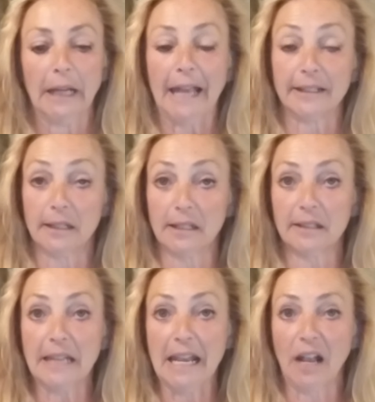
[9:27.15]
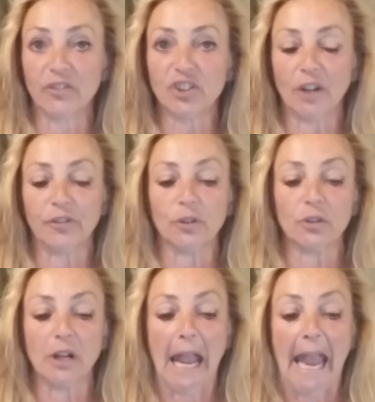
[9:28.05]
and to this day have
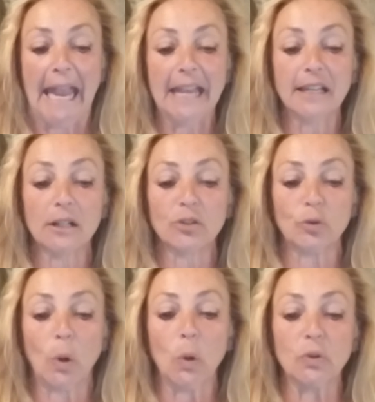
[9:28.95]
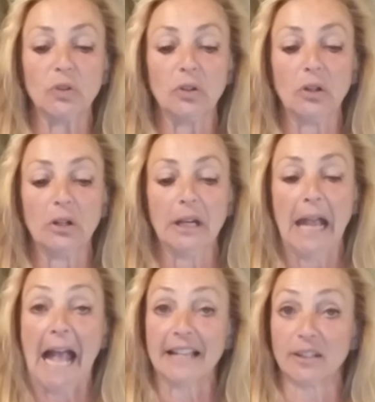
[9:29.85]
suffered 8 strokes
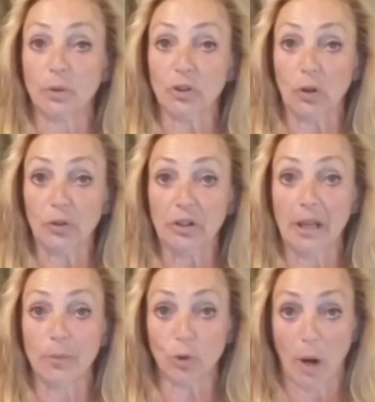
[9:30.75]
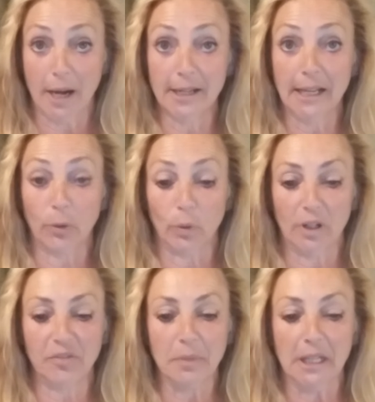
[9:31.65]
as a result of them trying to get rid
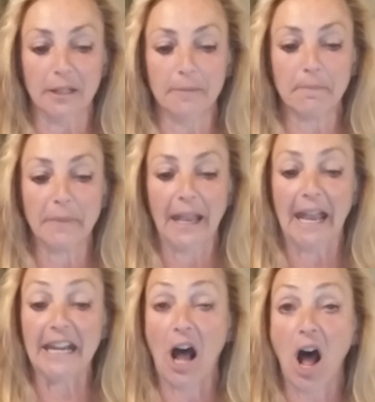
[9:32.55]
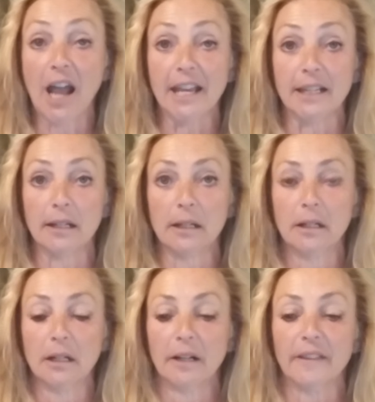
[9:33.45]
of me and hide
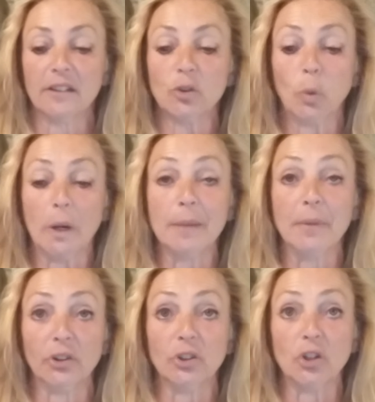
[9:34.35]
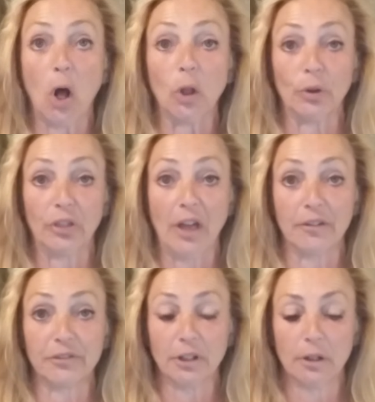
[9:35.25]
this $20 million
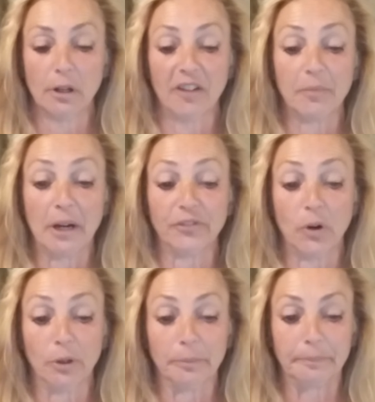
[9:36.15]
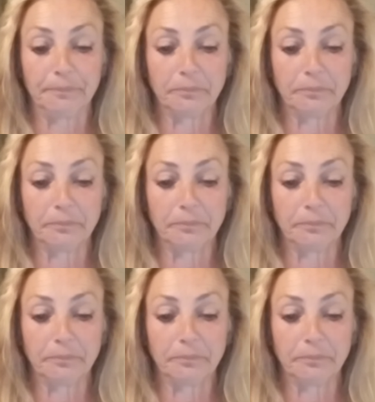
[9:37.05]
theft of my farm.